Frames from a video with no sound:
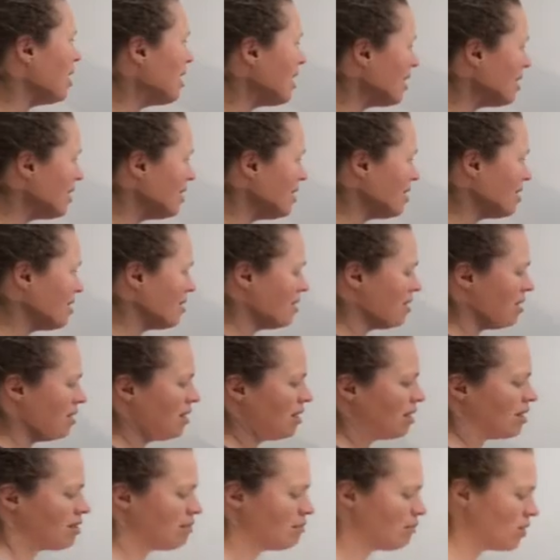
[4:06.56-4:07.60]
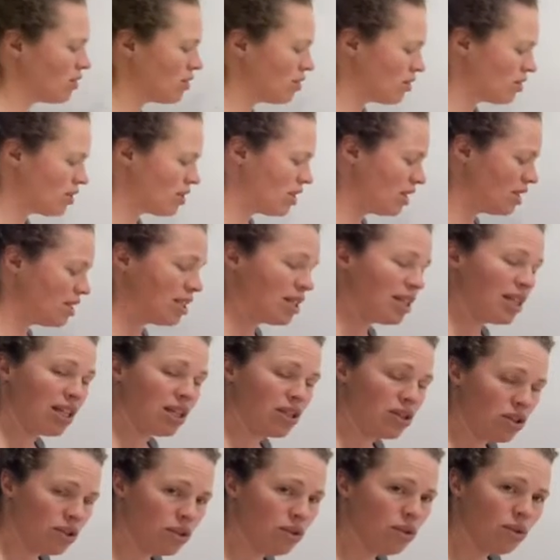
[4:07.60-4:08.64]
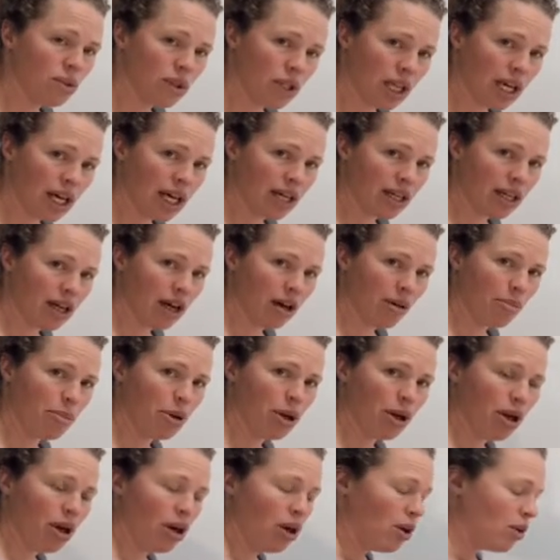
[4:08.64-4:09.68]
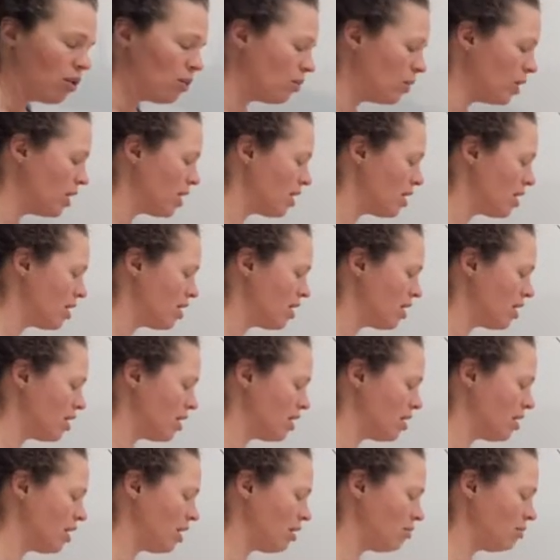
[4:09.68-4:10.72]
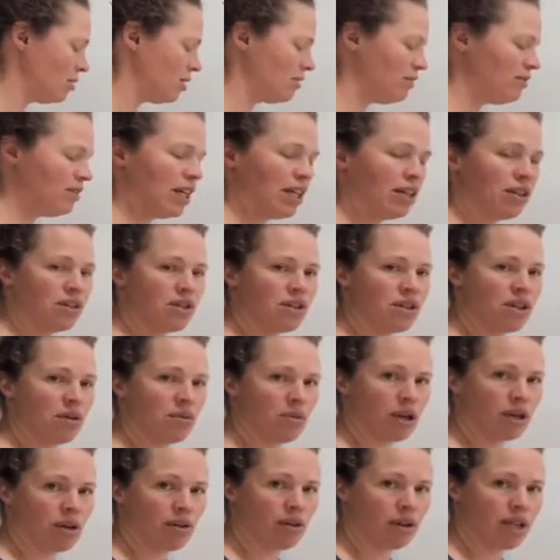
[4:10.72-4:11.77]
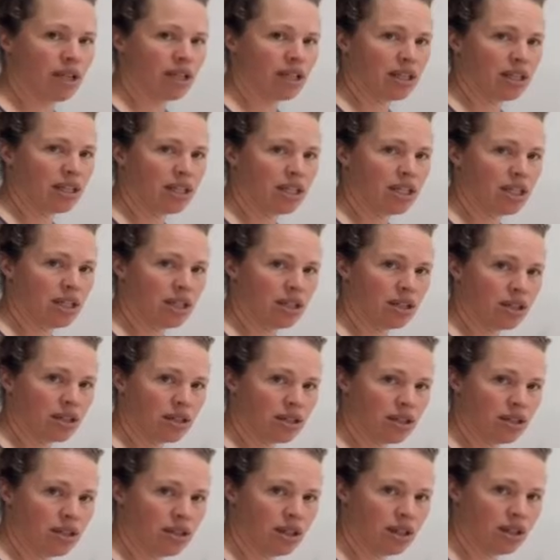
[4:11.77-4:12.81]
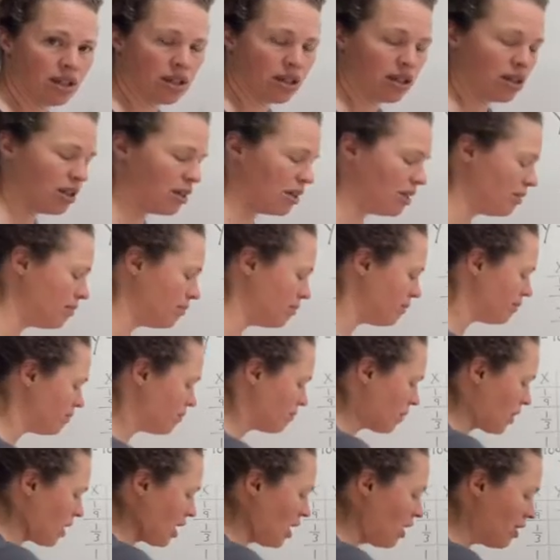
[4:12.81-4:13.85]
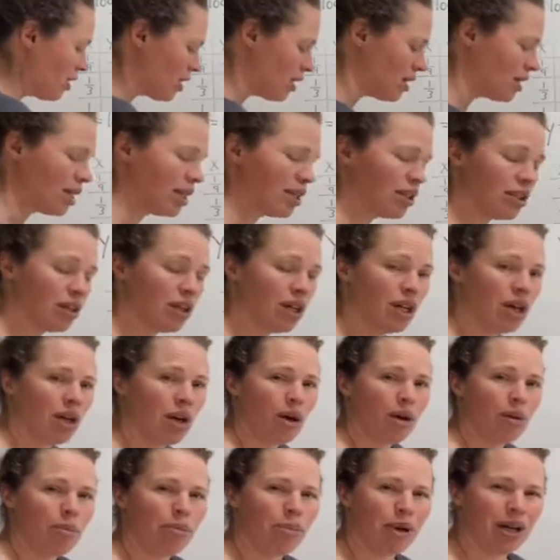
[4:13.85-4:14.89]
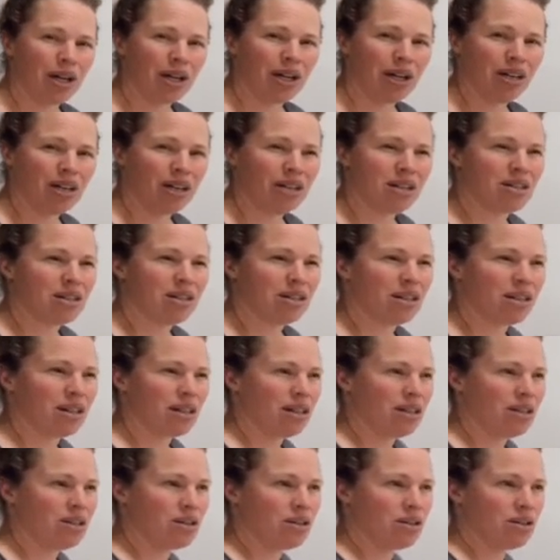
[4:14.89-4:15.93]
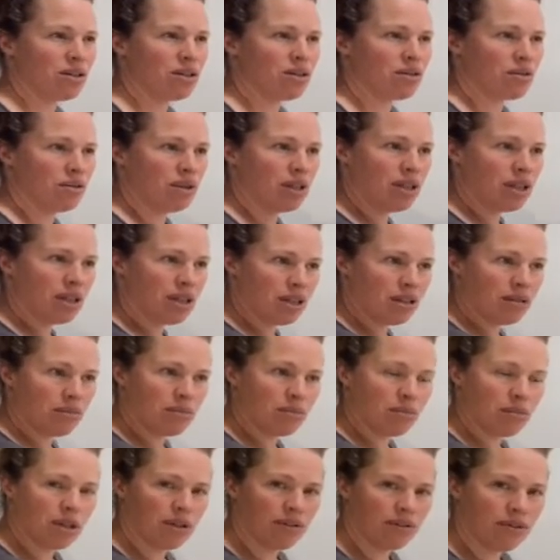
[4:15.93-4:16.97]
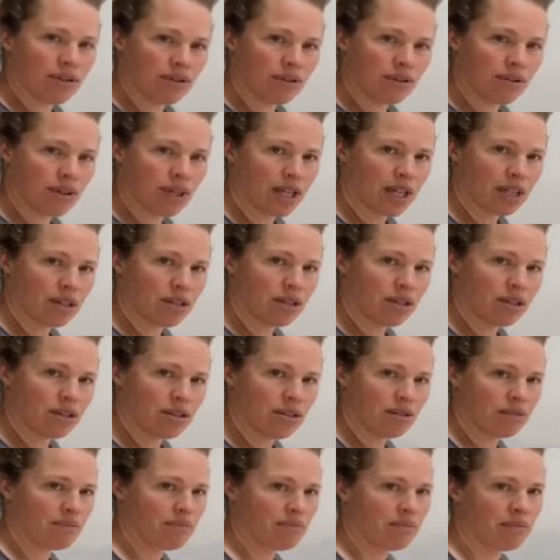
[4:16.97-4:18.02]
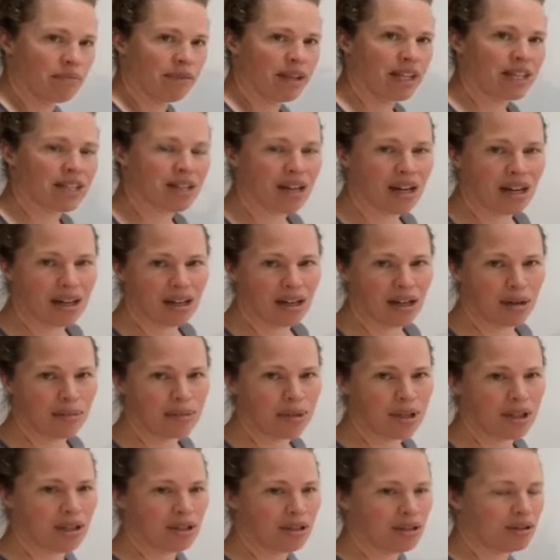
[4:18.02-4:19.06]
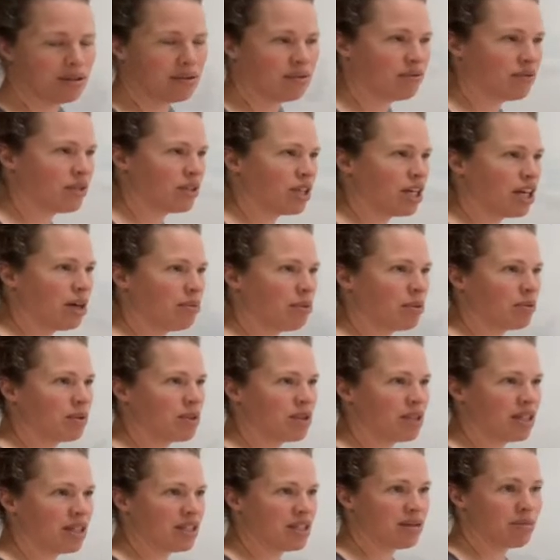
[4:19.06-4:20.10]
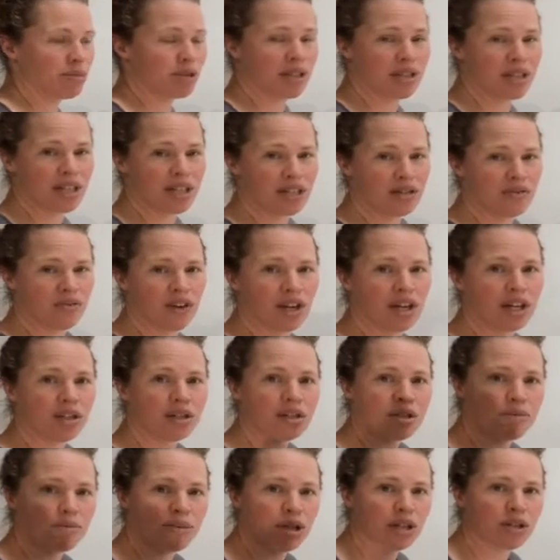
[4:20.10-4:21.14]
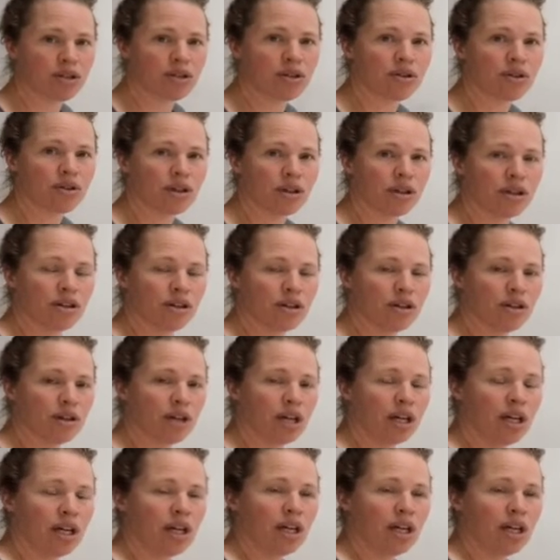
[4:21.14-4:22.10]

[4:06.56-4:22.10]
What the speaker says: make these into decimals, you'll see that they do line up with the table of values that we created in our calculator, but it's a little easier to read them if they're fractions. That's kind of up to you. If you're happy with decimals, that's fine. Just make sure that you're